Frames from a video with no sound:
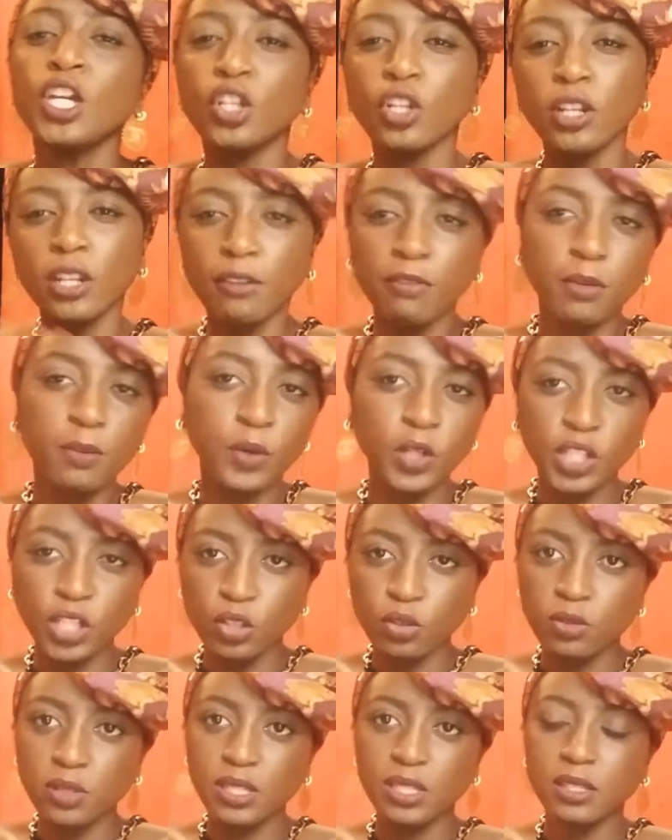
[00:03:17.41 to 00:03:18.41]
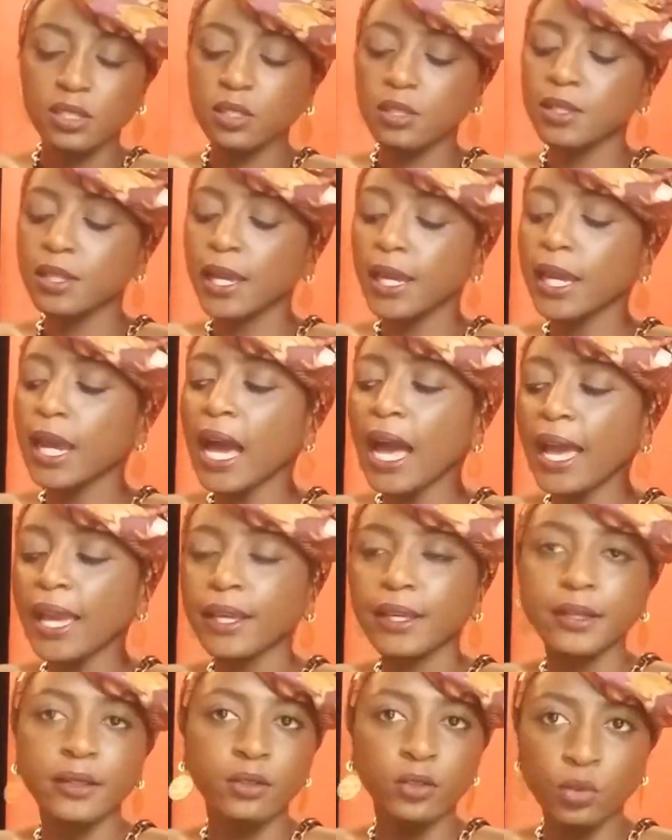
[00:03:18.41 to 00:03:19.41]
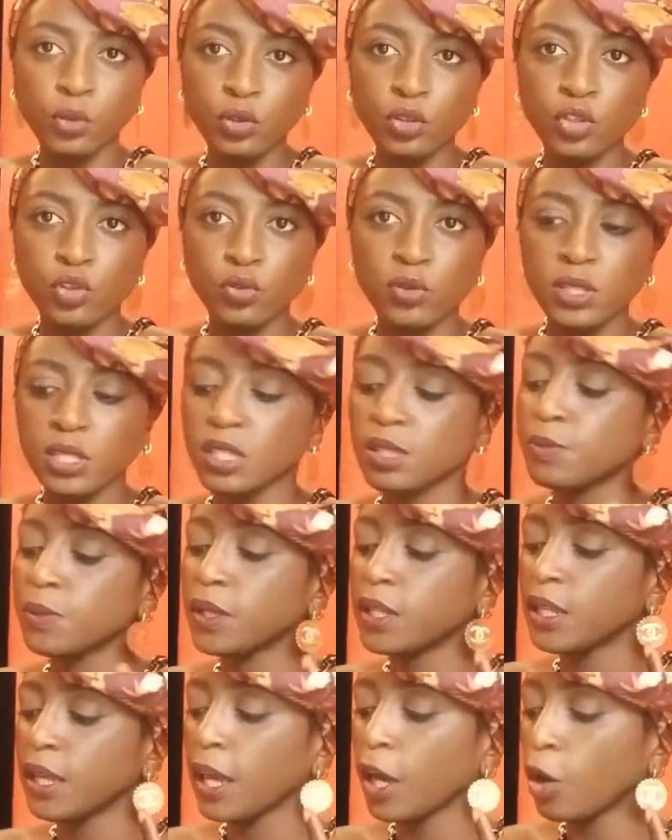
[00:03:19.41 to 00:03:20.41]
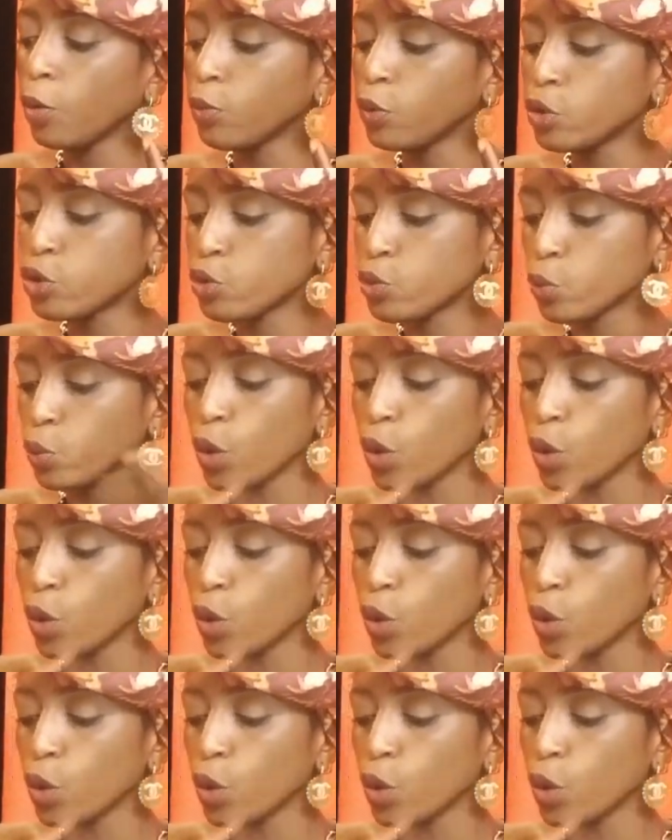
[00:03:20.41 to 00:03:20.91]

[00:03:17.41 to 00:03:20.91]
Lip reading: Not everybody uses this, like I don't use this, but they help you